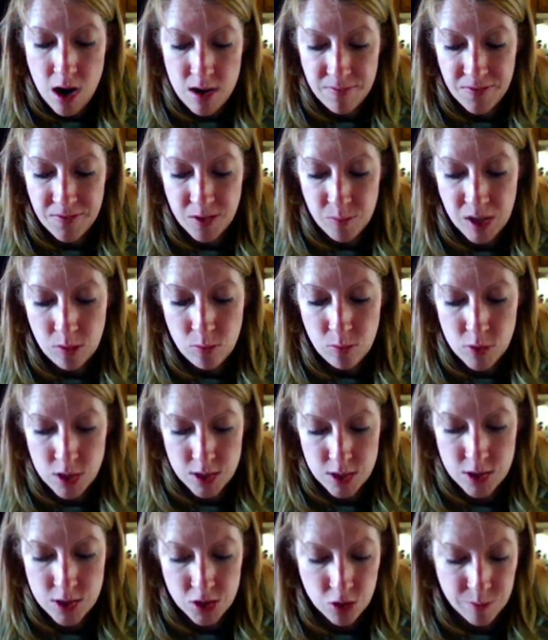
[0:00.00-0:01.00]
are female
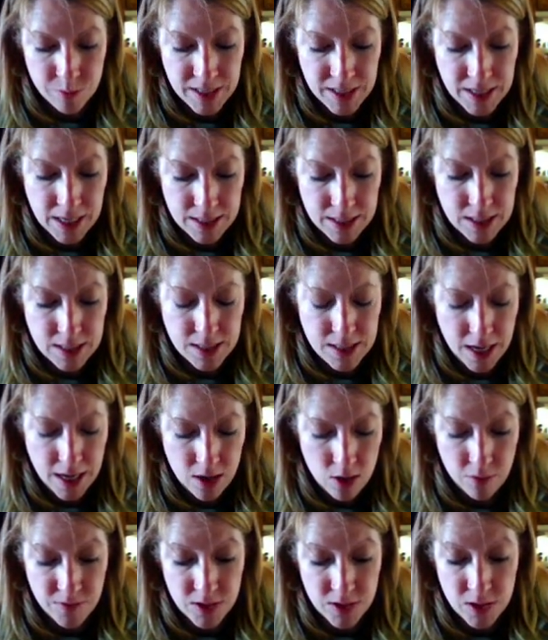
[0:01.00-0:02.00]
workers who begin to
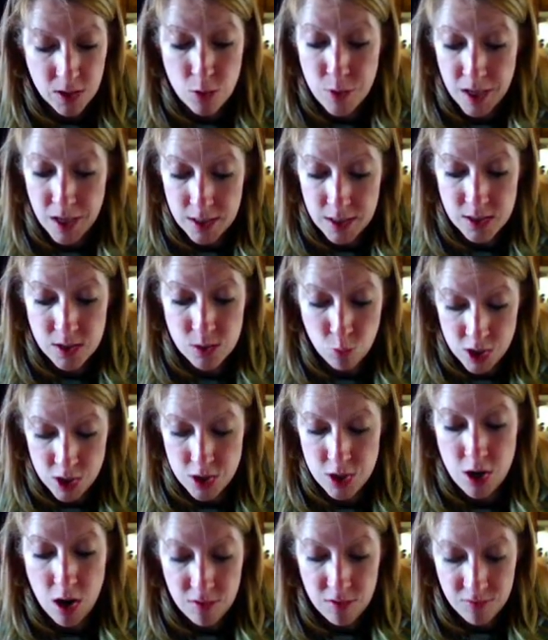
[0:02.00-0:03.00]
take over the queen's
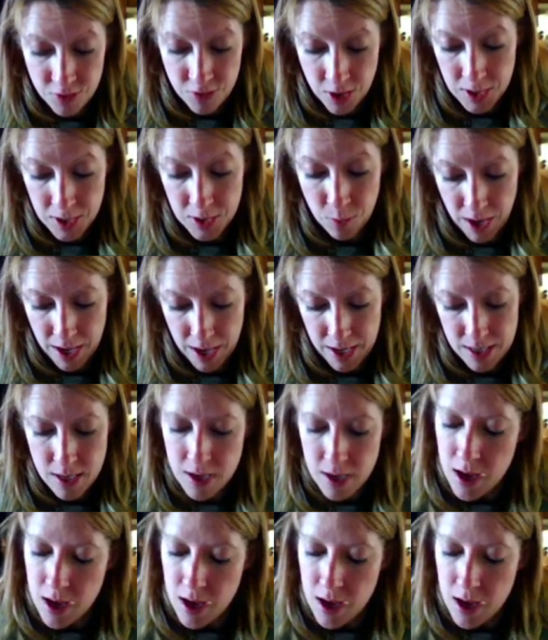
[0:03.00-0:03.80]
work right away.